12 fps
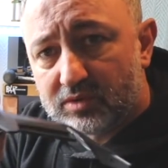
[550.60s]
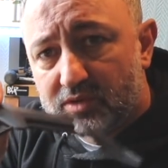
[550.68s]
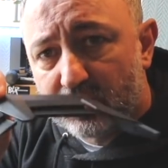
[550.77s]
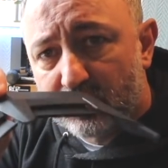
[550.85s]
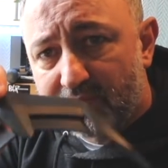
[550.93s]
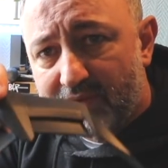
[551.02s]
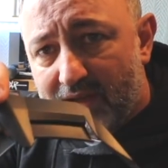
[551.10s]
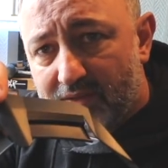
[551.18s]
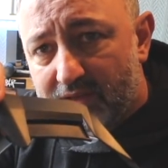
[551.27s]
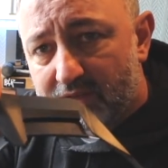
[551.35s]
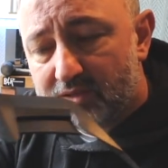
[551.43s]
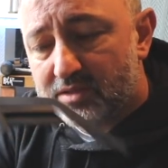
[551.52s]
do without
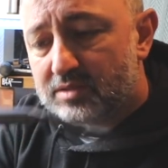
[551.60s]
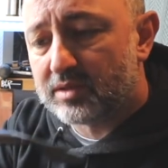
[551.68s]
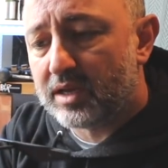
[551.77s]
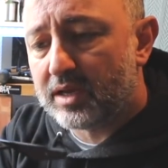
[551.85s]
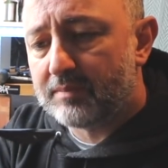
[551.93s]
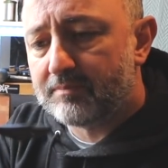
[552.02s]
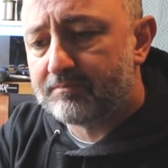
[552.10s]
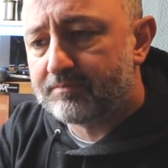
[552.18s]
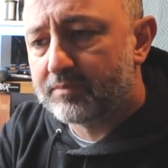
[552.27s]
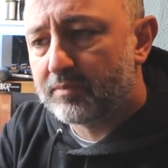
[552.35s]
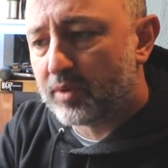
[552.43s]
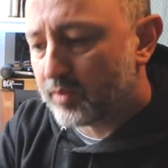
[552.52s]
this,
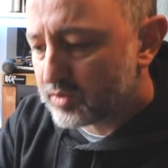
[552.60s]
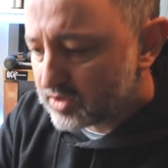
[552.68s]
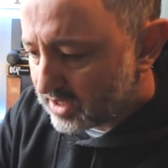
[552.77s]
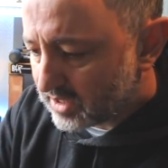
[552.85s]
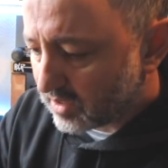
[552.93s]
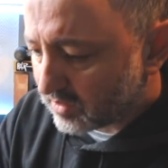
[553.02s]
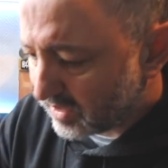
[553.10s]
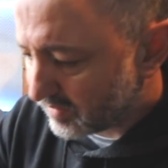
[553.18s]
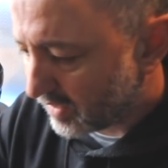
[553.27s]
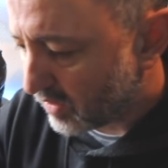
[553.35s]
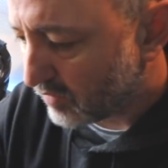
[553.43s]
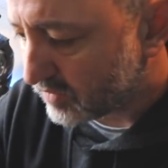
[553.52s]
but we'll see. I'll keep
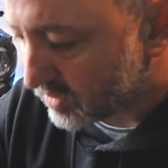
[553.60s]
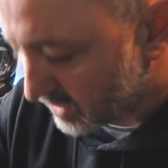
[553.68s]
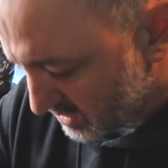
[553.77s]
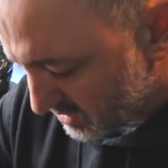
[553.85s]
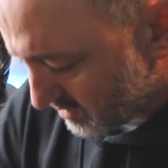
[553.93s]
that obviously.